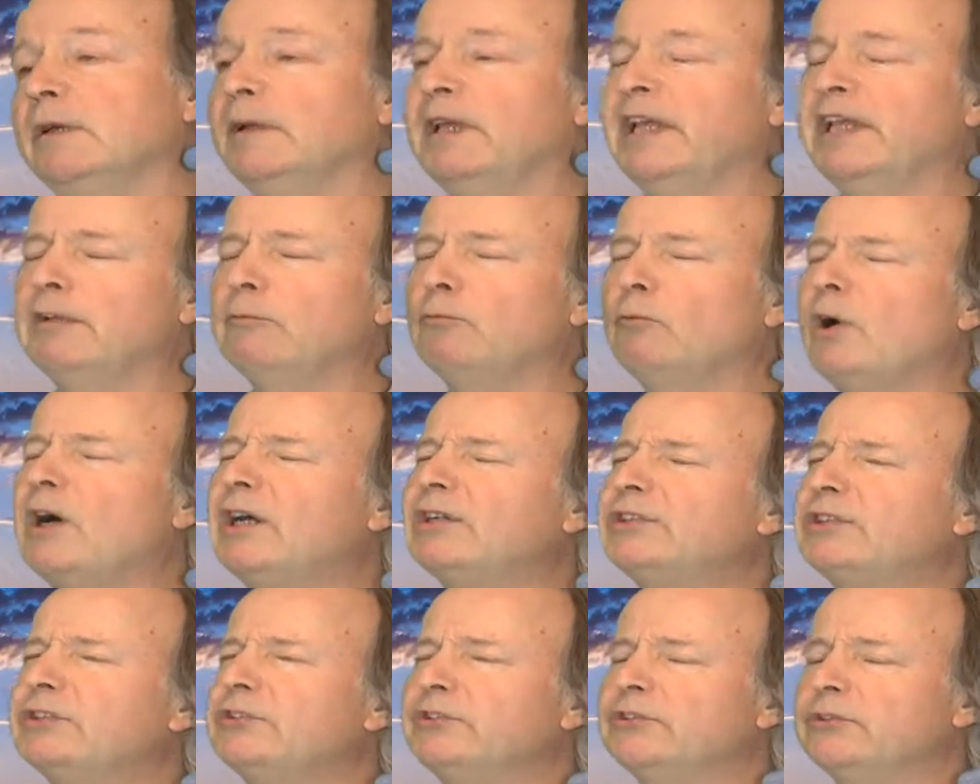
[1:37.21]
And
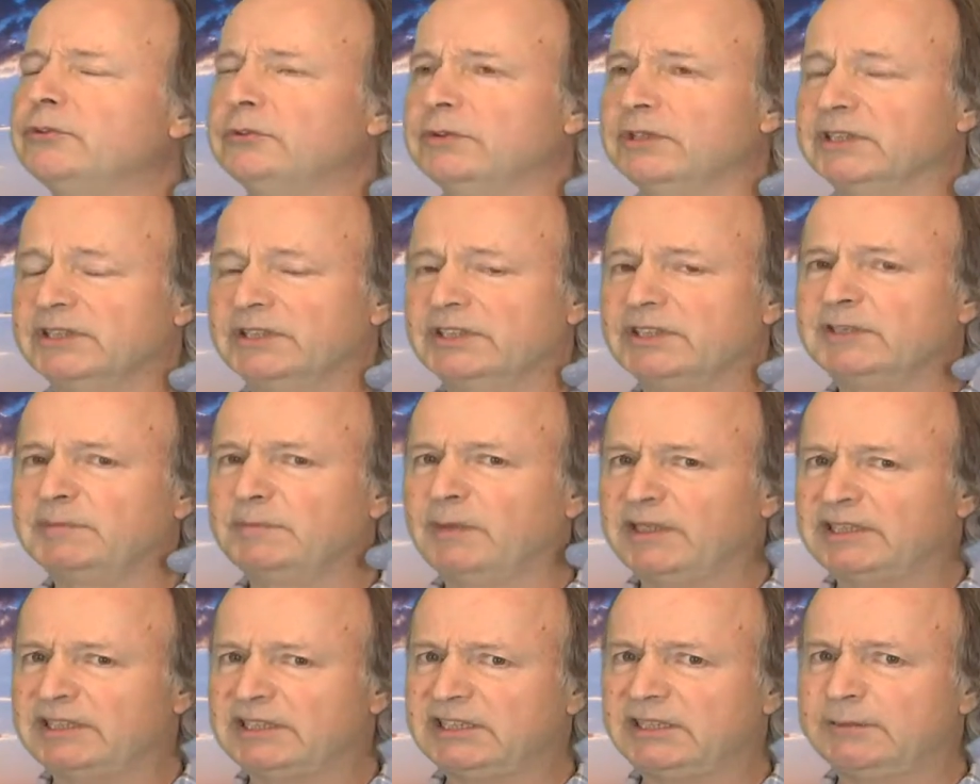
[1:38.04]
while you do this, this
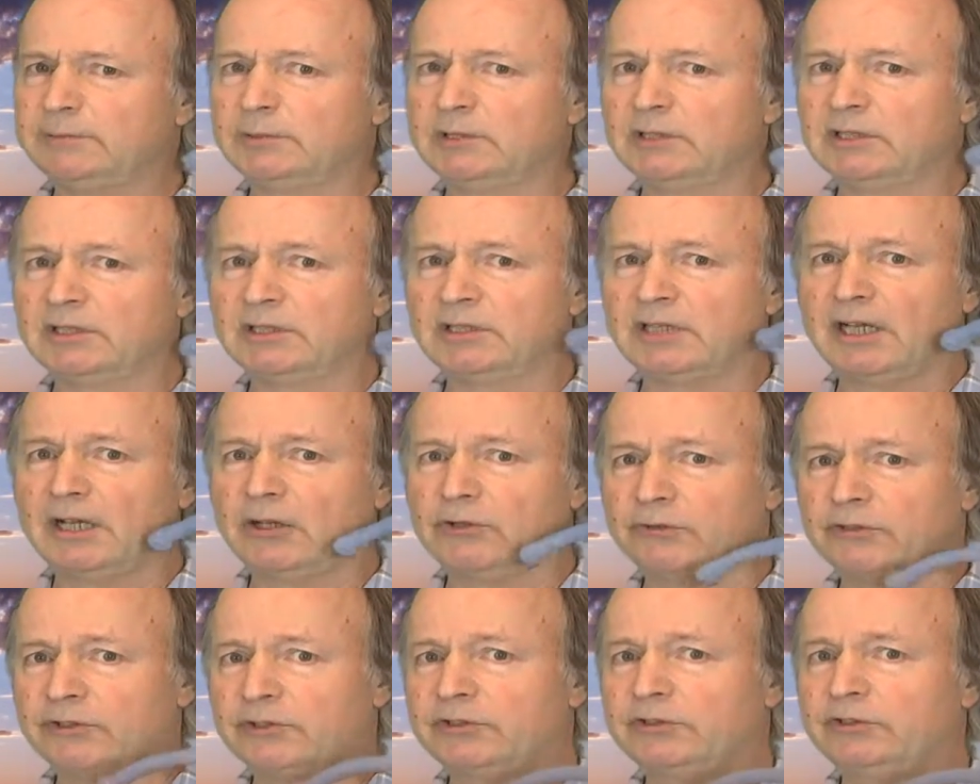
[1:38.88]
might seem a little
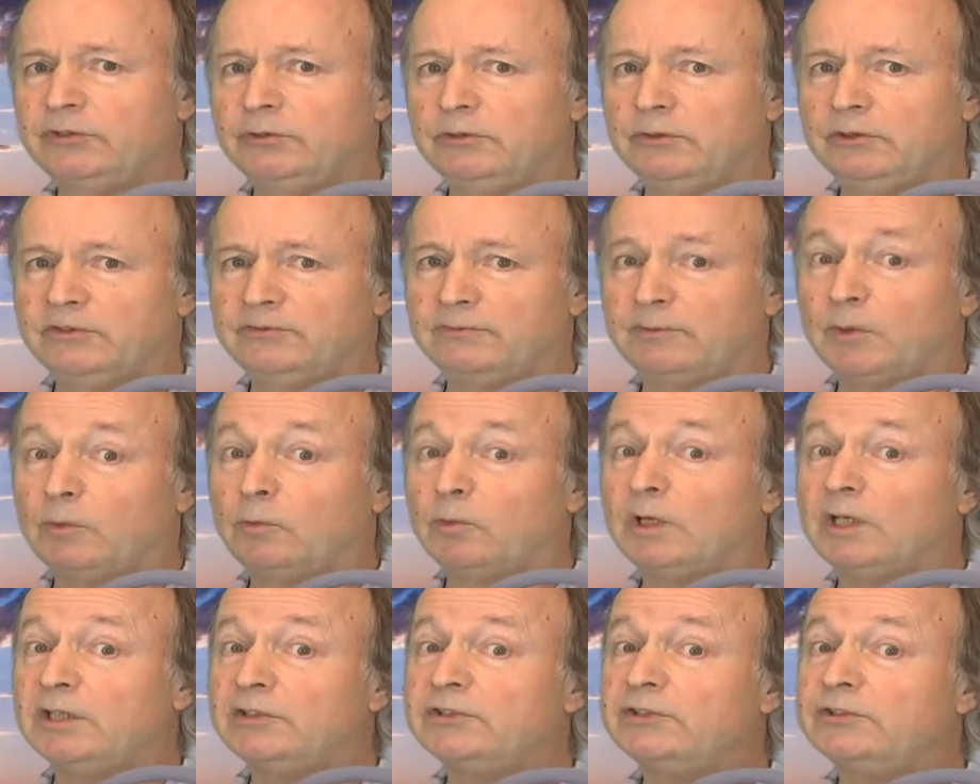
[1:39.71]
counterintuitive, but
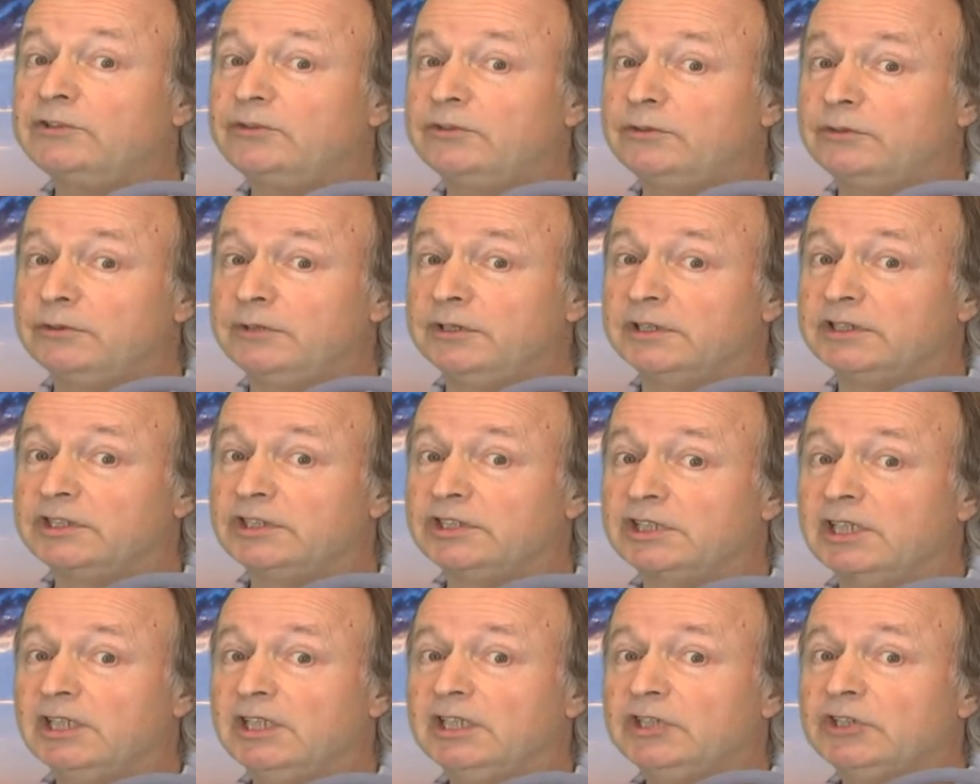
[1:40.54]
while you do
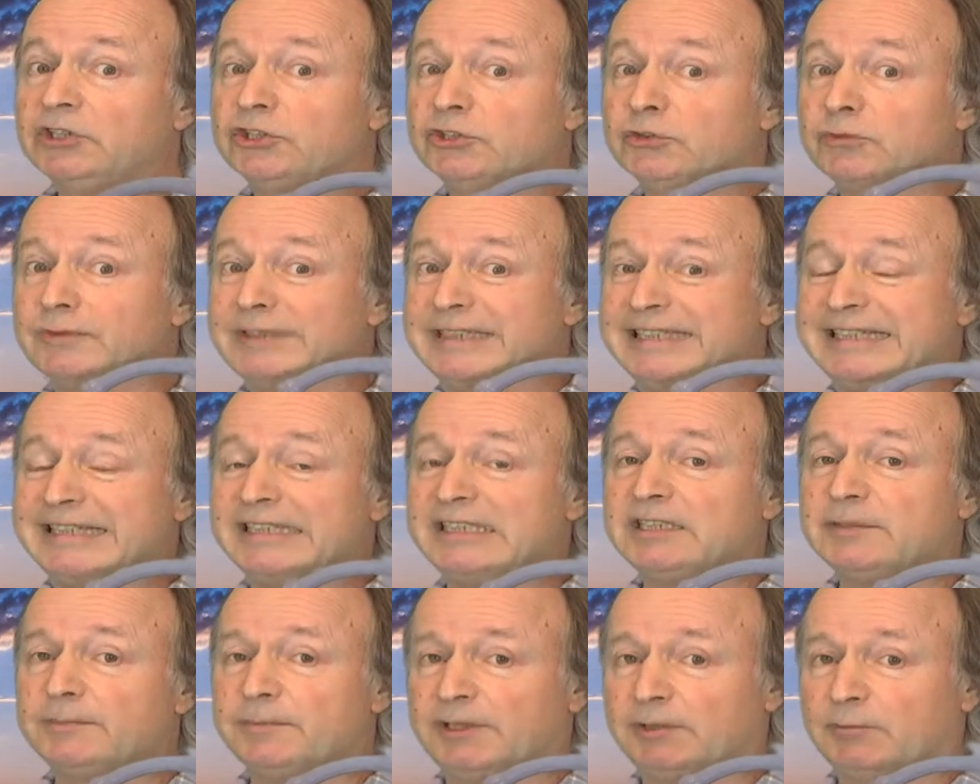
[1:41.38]
this, you
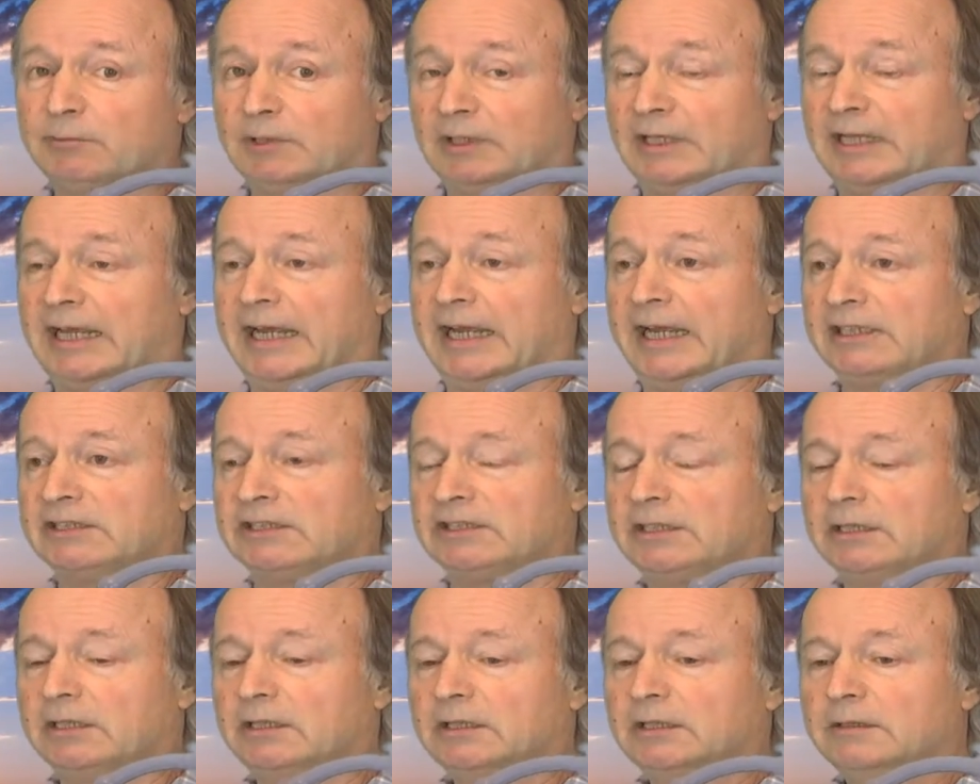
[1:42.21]
need to be
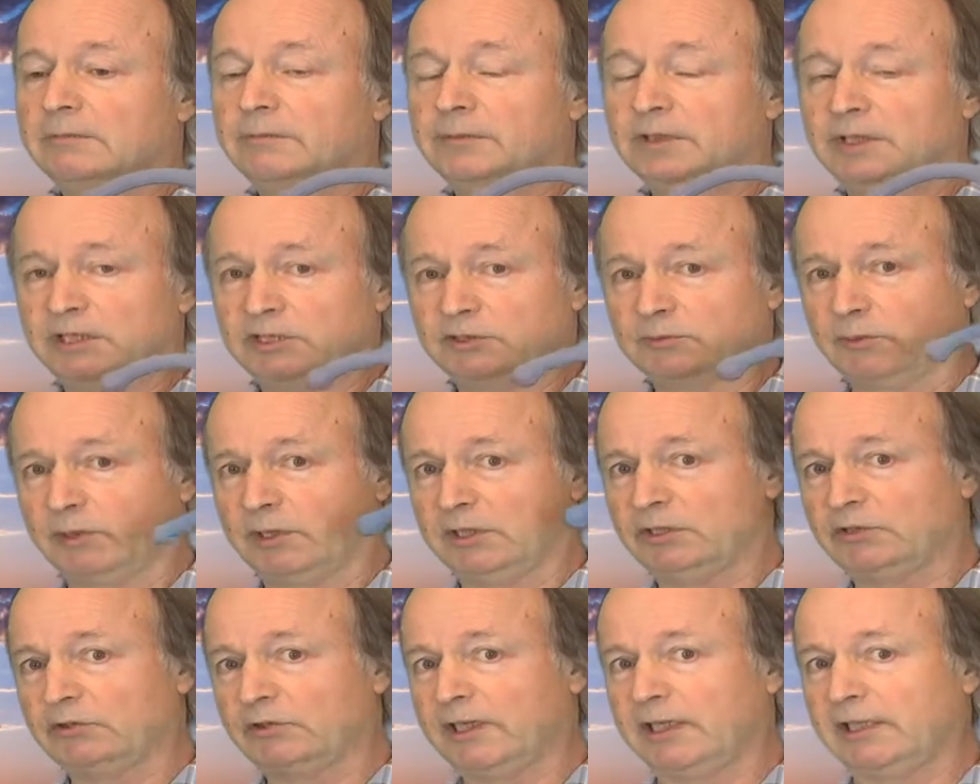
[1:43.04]
relaxed because we're going
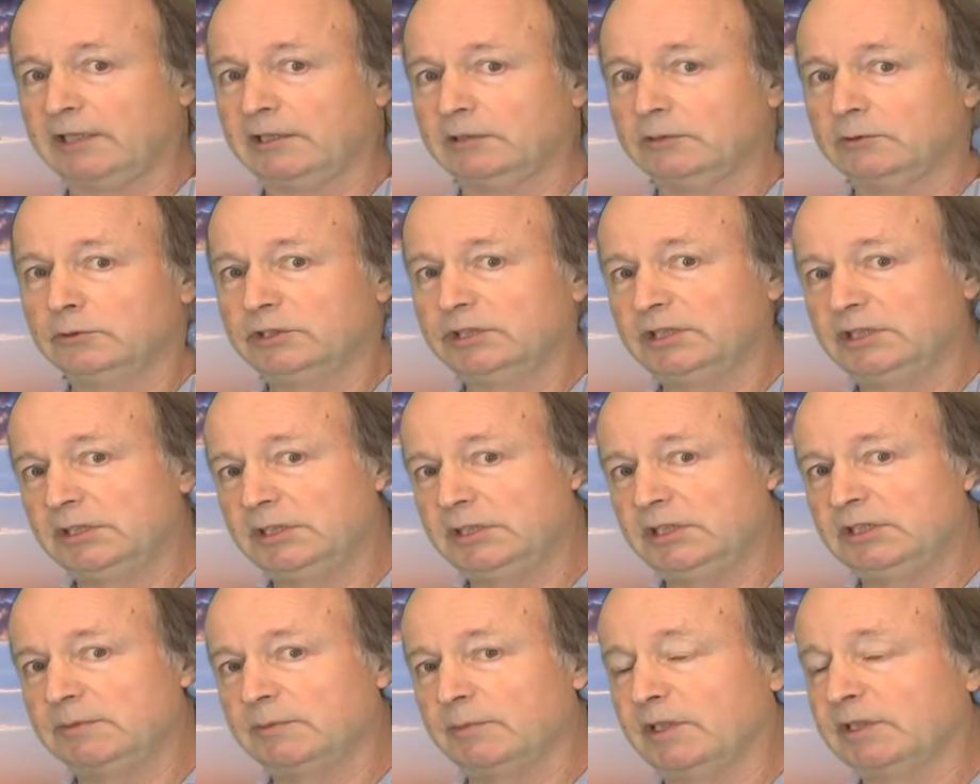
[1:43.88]
to try to loosen
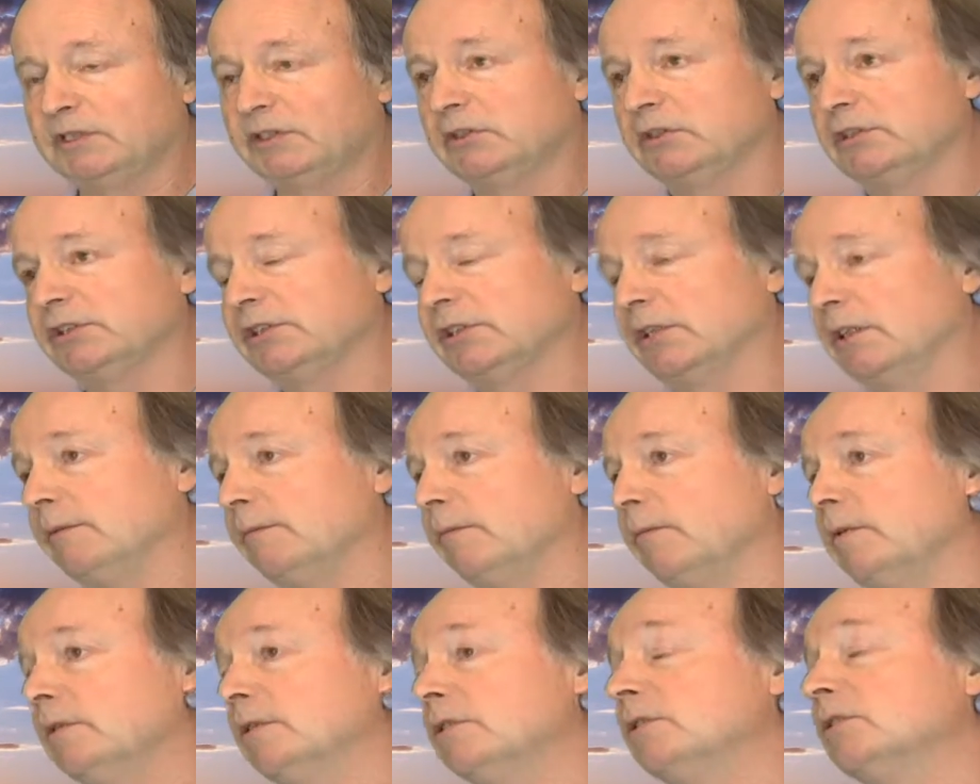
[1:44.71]
these muscles
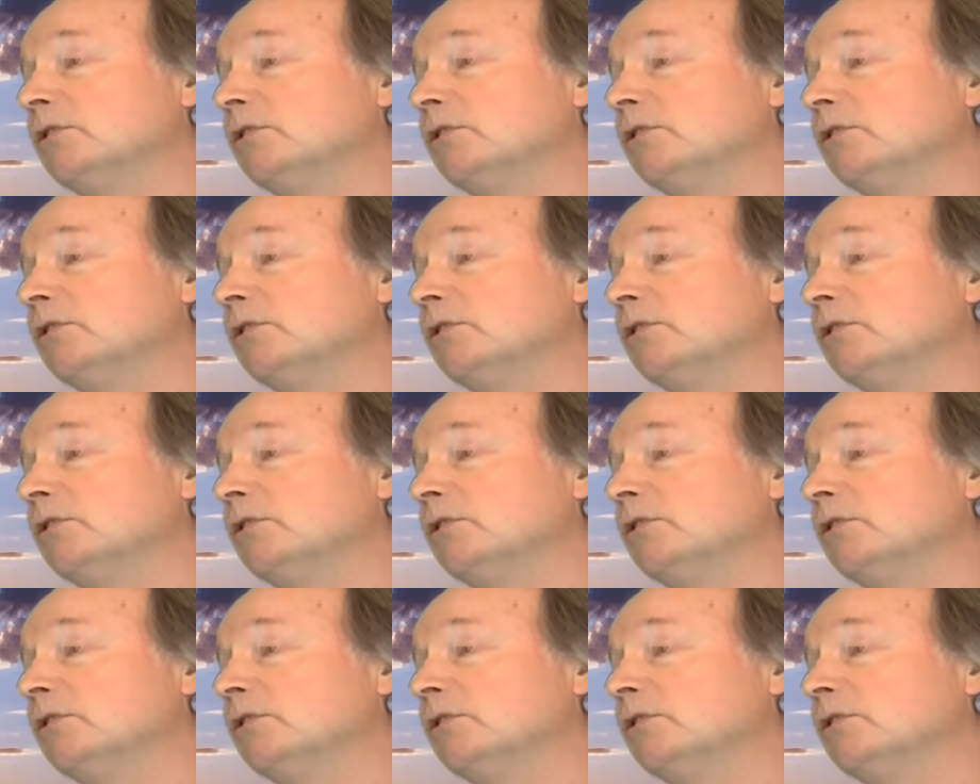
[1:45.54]
up.